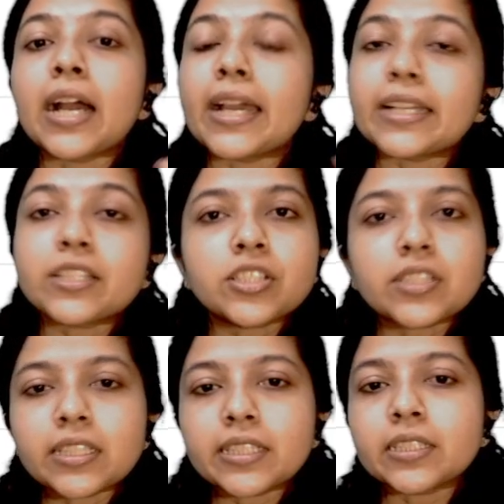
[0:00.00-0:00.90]

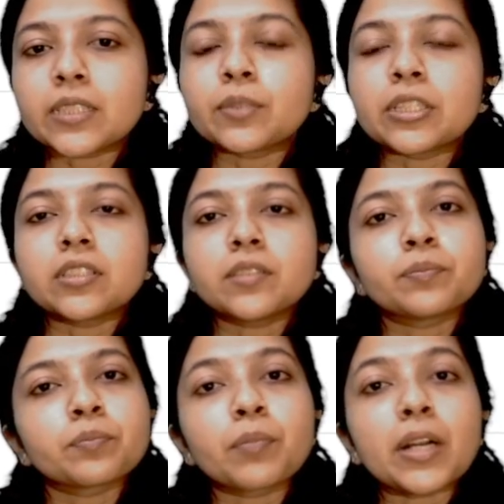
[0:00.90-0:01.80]
NGT intervened,
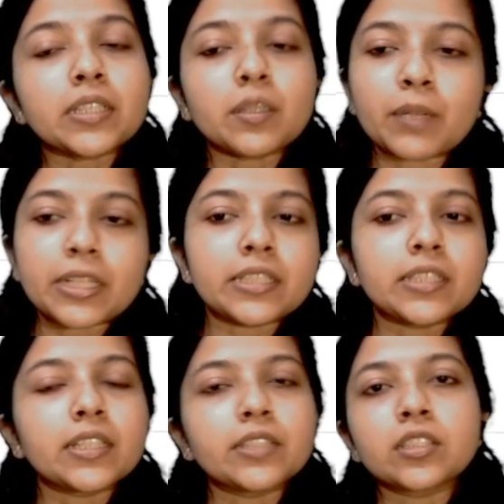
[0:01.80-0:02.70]
but
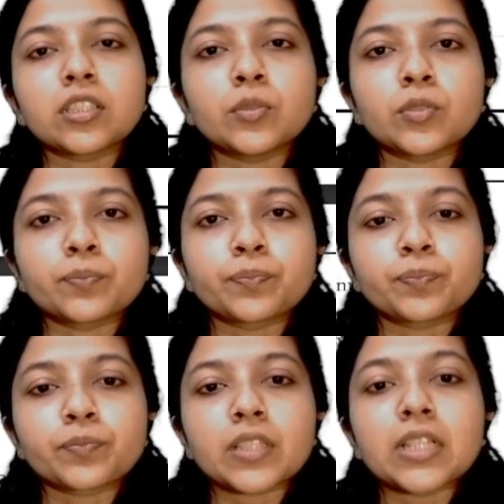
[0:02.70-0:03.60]
mining continued.
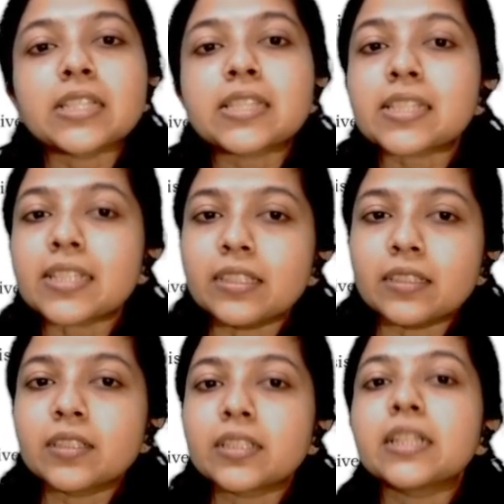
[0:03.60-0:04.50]

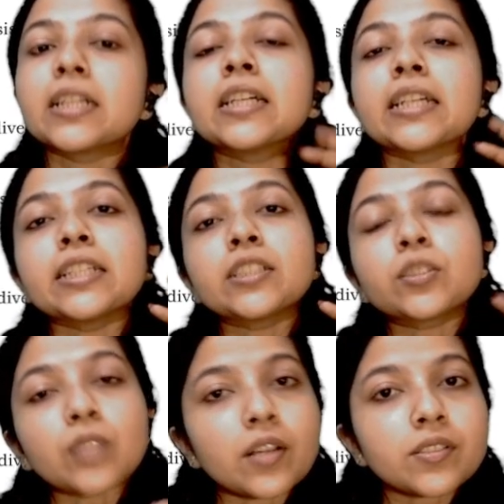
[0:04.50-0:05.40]
Still, in
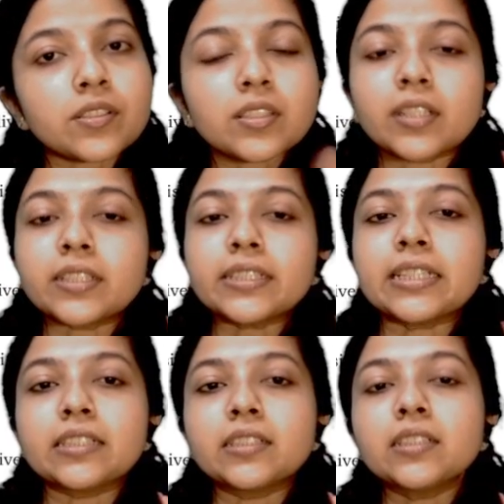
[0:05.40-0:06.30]

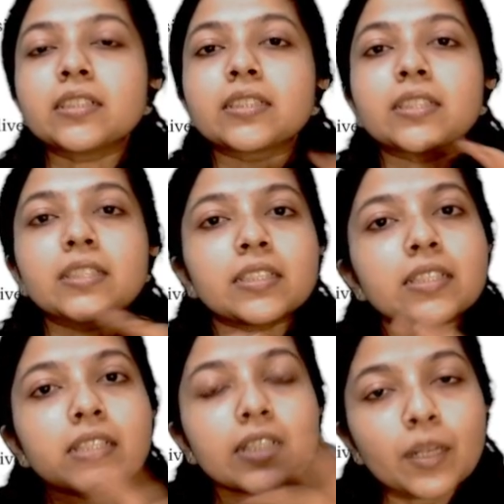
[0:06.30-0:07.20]
2013,
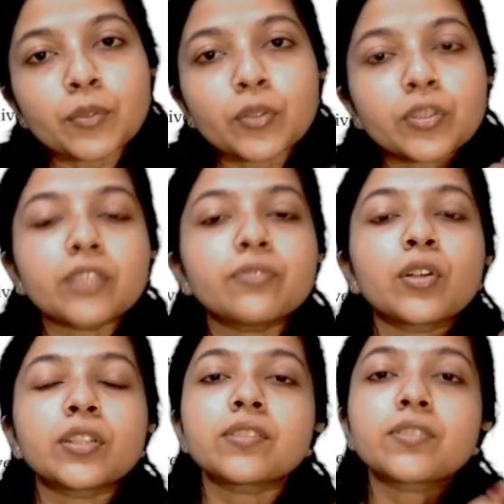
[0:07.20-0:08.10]
the community
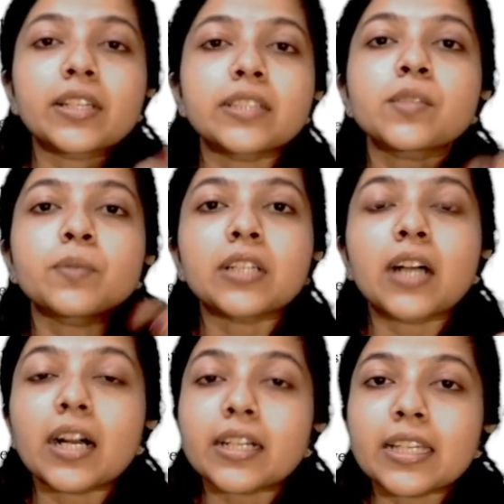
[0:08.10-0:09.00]
forest rights were
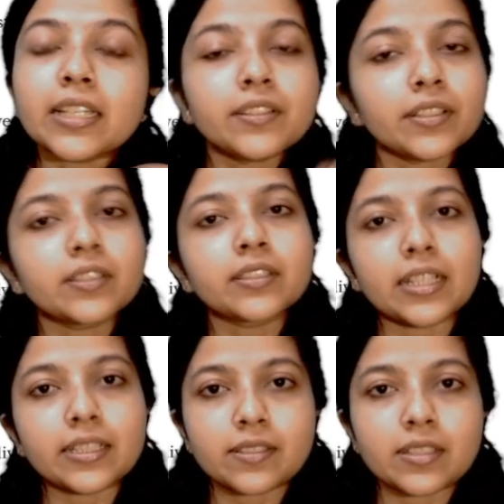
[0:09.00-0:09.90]
again
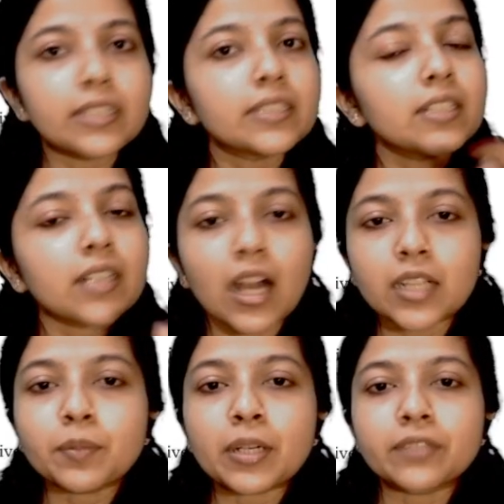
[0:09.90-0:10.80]
recognized in the
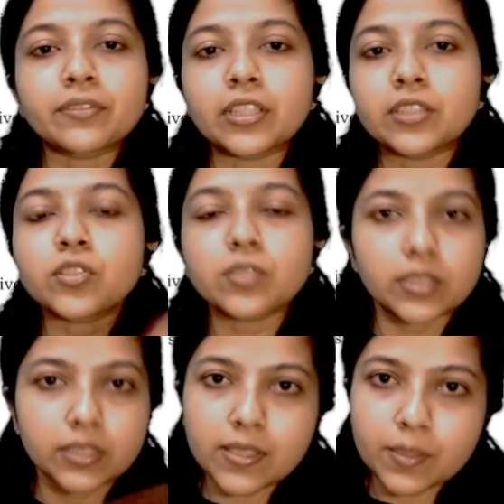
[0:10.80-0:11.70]
Ghatwara village.
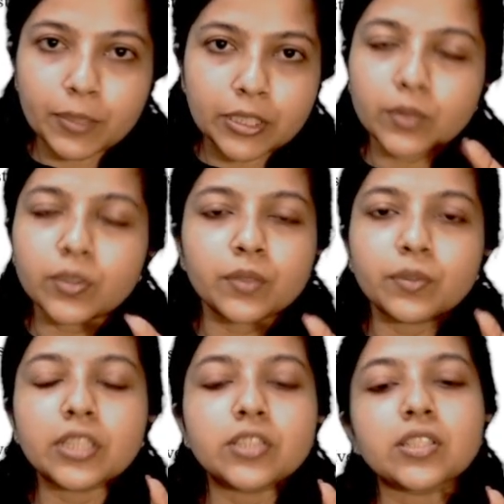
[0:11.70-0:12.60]
It is a particular
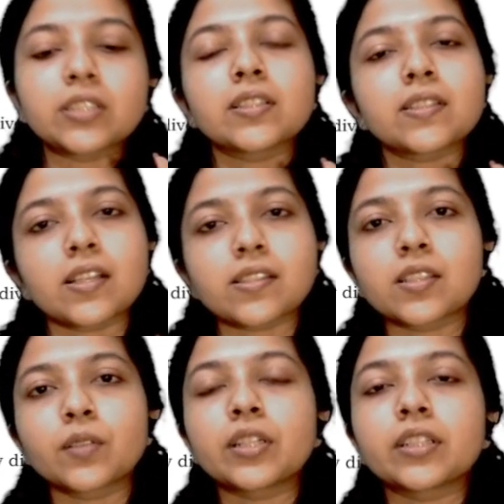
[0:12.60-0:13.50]
village in this
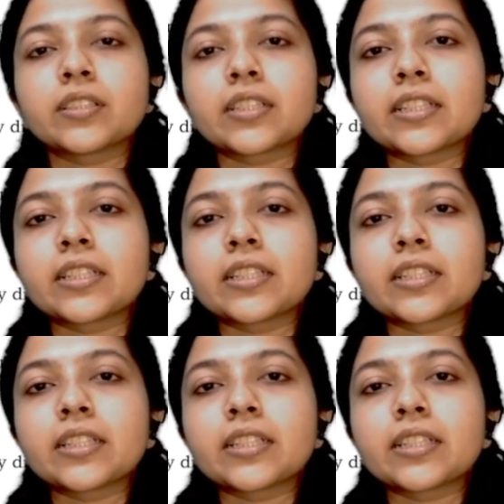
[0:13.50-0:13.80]
Hasdev Arand